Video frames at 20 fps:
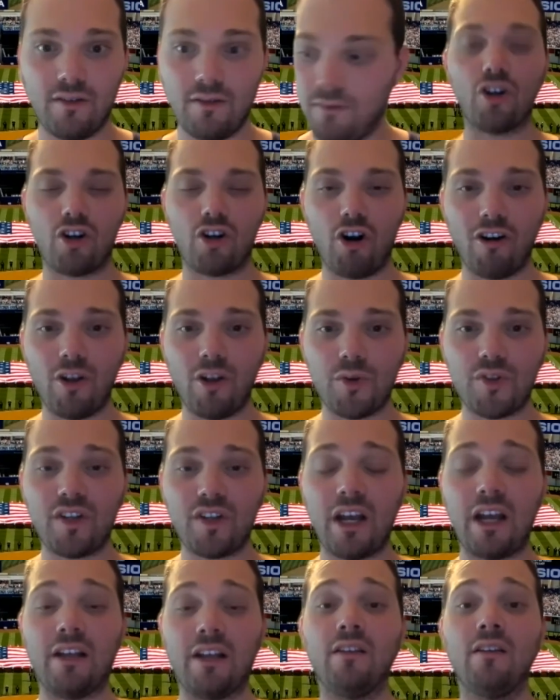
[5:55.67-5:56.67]
Giancarlo
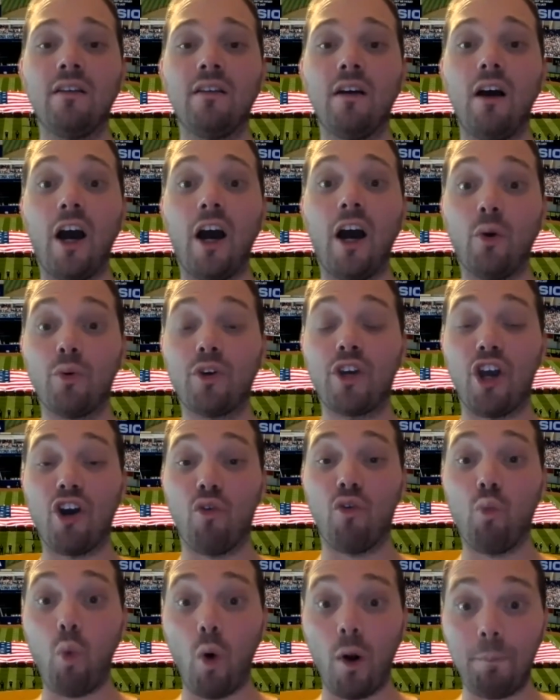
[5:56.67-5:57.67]
Stanton, I don't
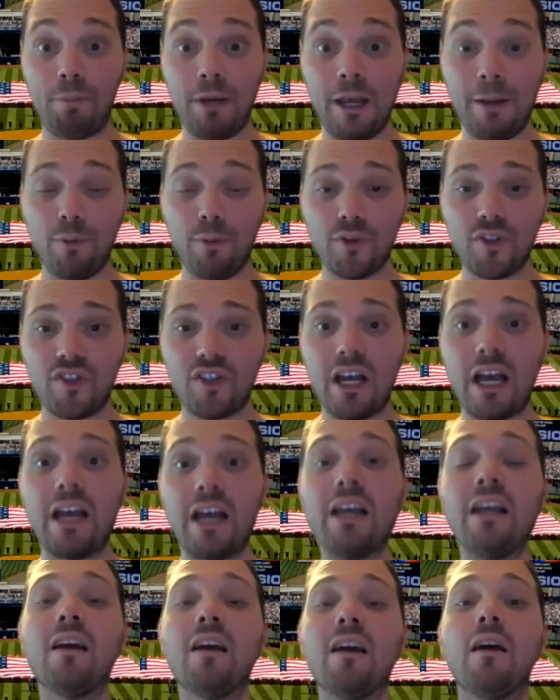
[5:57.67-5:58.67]
care what people
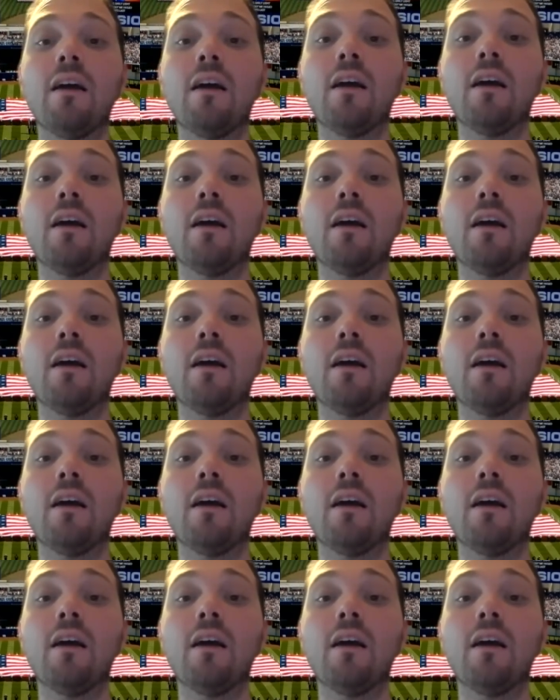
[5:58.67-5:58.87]
say,